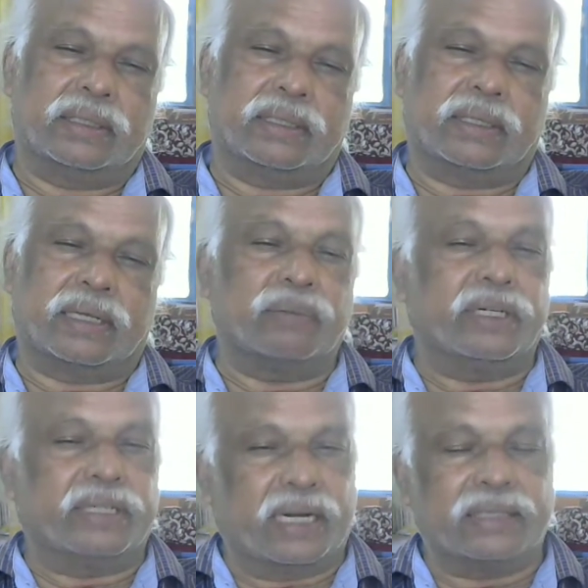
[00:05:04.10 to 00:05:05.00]
can be
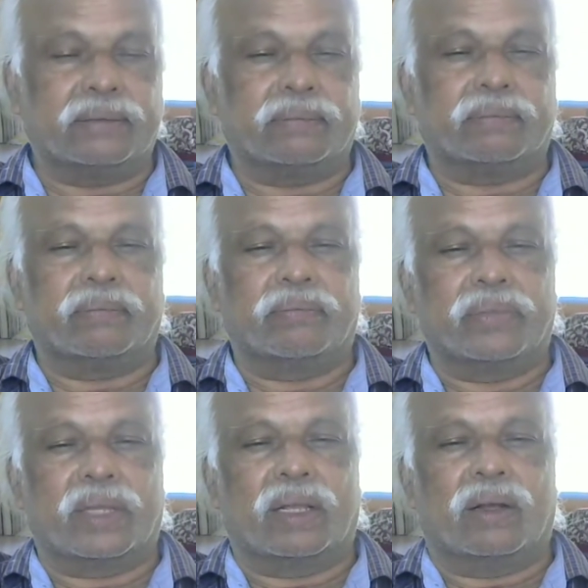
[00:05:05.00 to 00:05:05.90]
done,
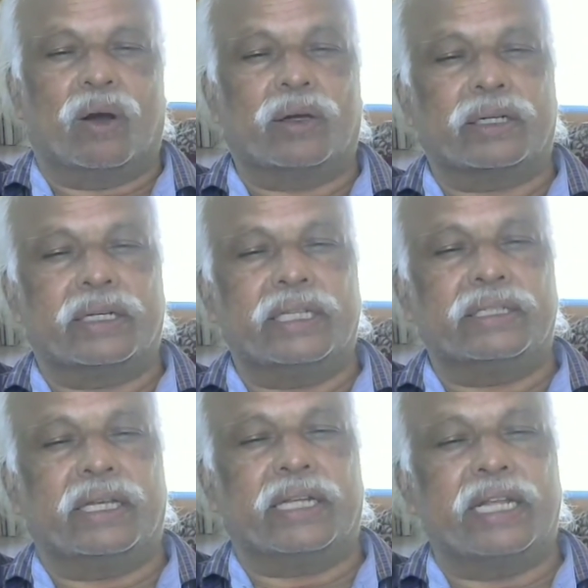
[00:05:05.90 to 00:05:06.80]
or is
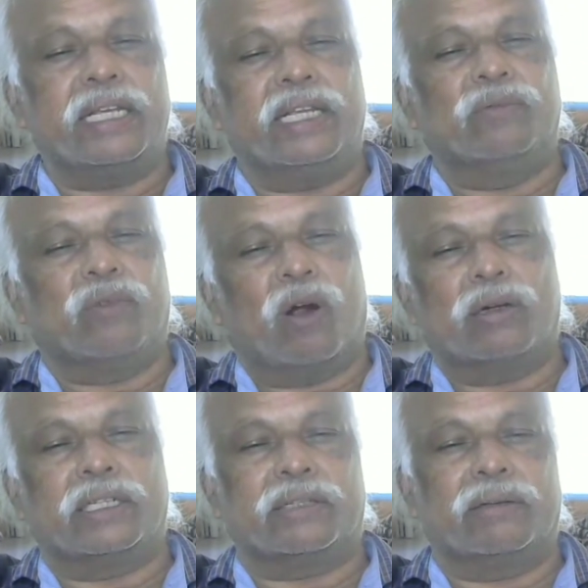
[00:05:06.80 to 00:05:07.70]
there any
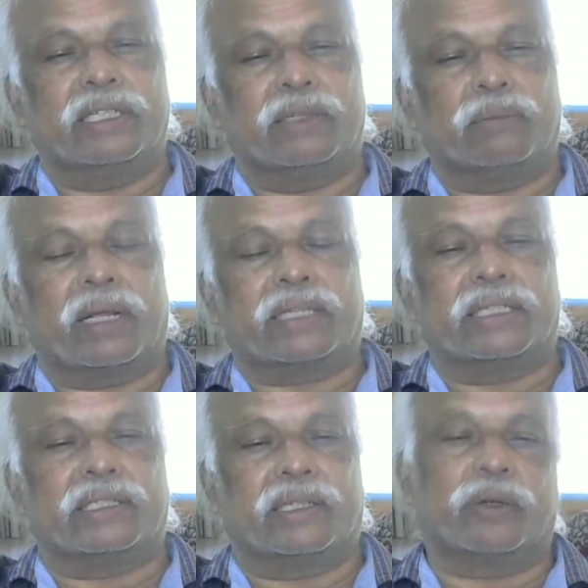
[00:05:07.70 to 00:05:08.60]
involved civil engineering
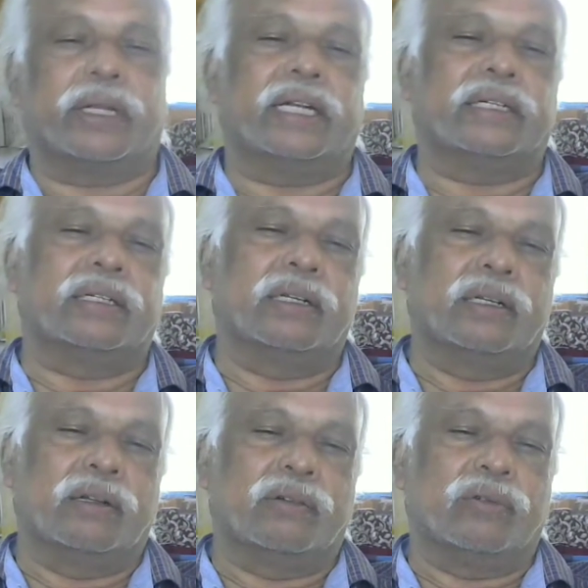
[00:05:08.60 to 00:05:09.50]
practice required
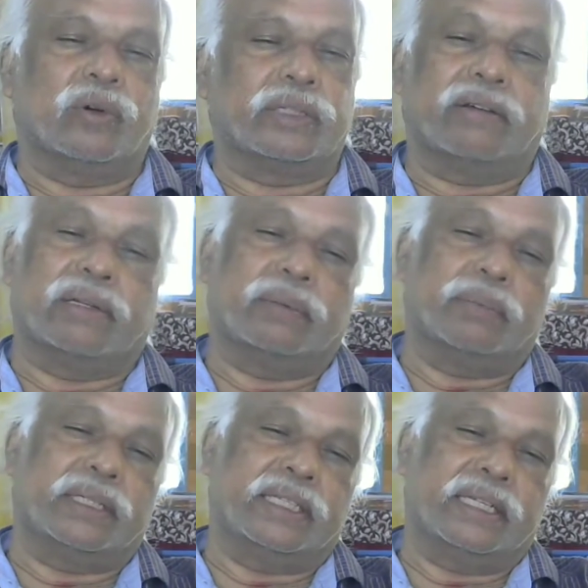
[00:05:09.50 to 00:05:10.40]
for
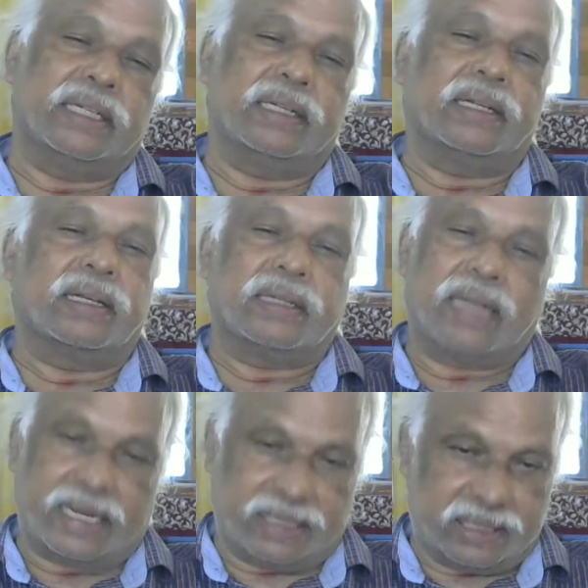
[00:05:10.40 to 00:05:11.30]
developing the
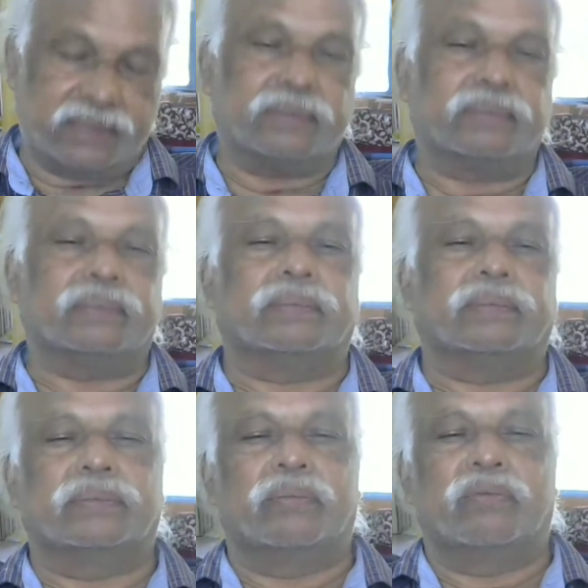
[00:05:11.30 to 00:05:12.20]
land,
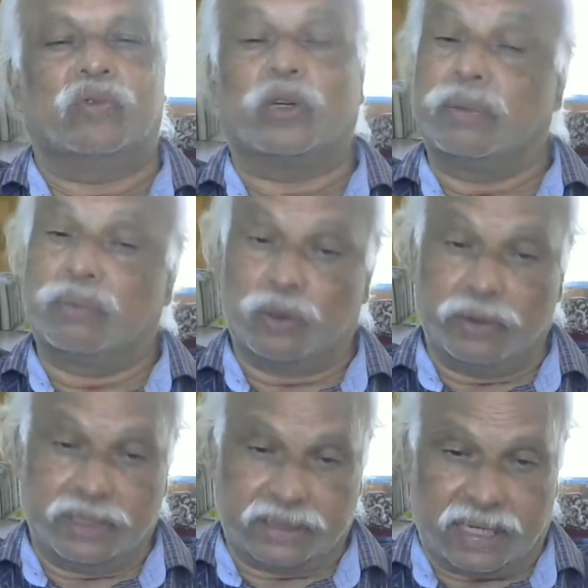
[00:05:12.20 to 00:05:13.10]
for
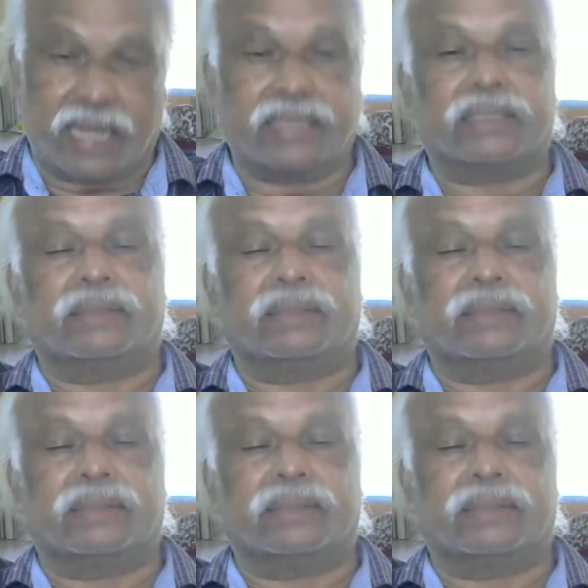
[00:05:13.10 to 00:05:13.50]
improving the land?